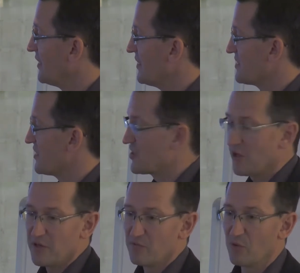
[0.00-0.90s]
These are the
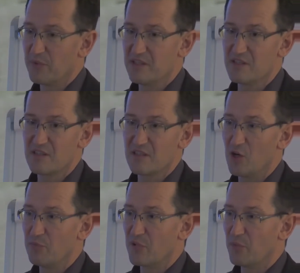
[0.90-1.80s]
Tony Robbins,
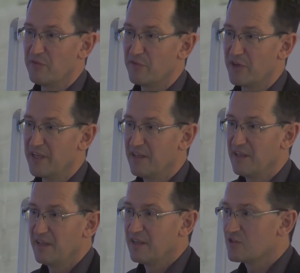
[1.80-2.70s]
Oprah Winfrey
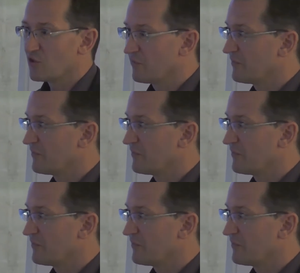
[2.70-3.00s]
sort of